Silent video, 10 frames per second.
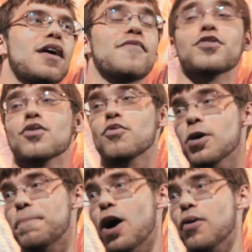If you're a
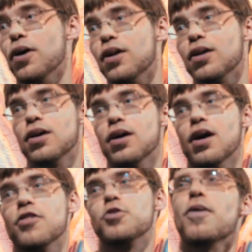real poet,
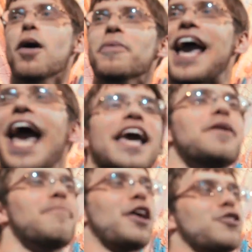you probably
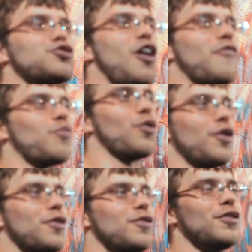hate Microsoft
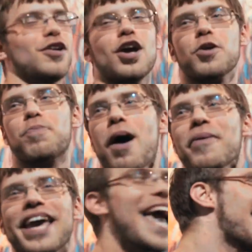Word. You
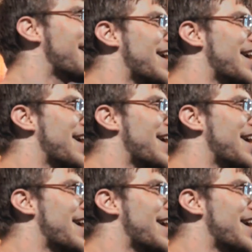probably hate